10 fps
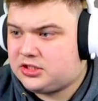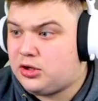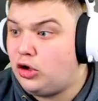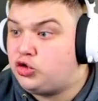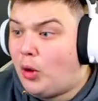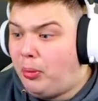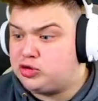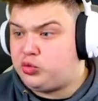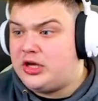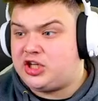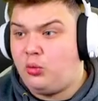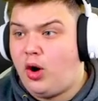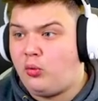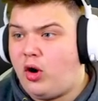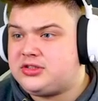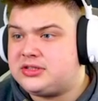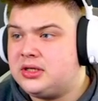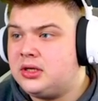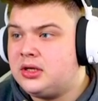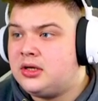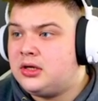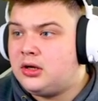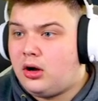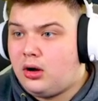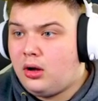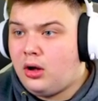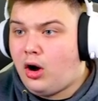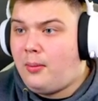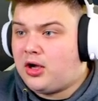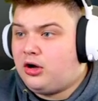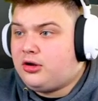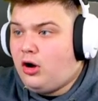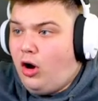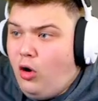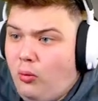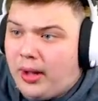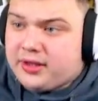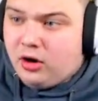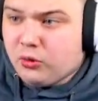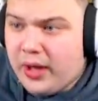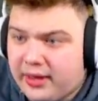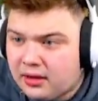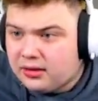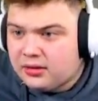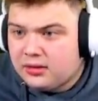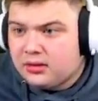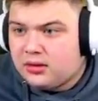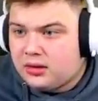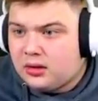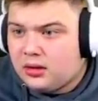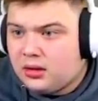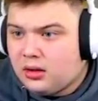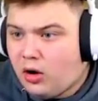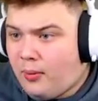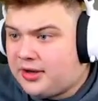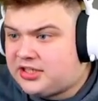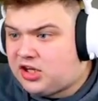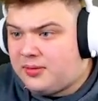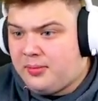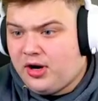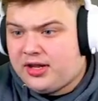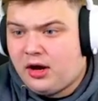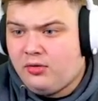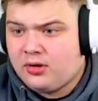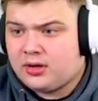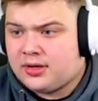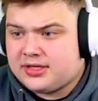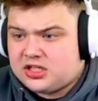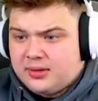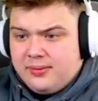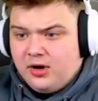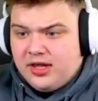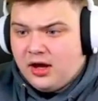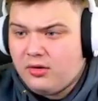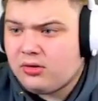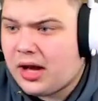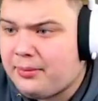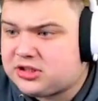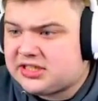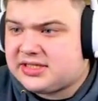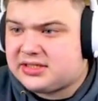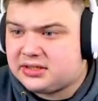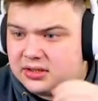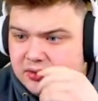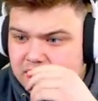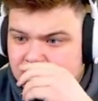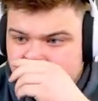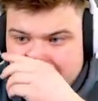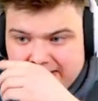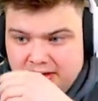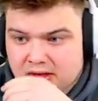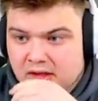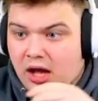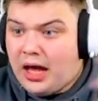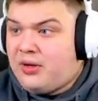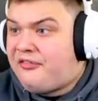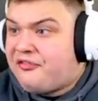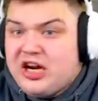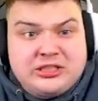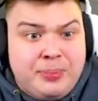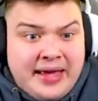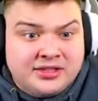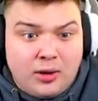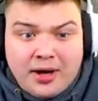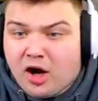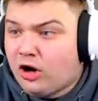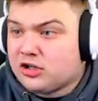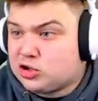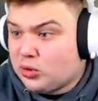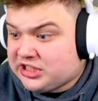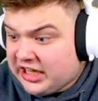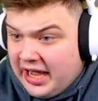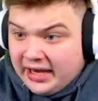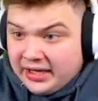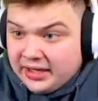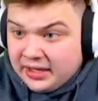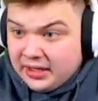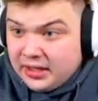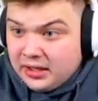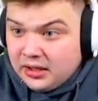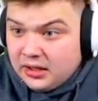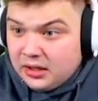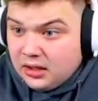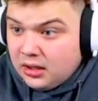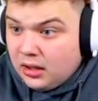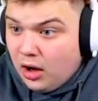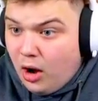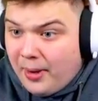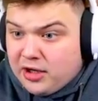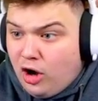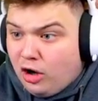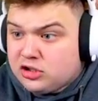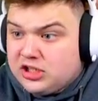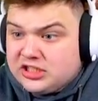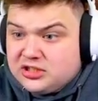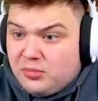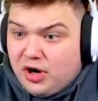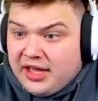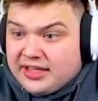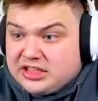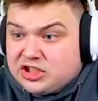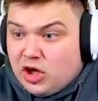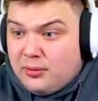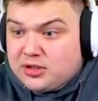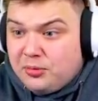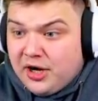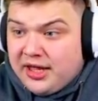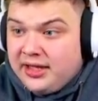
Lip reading: Double switch and one. What? Oh my god. Oh my god. Wait. Oh man, this is gonna be money, no? This is gonna be money, no? How much is this? And we have three spins. Oh my god. Switch again. Oh my god. This is money. This is so much money.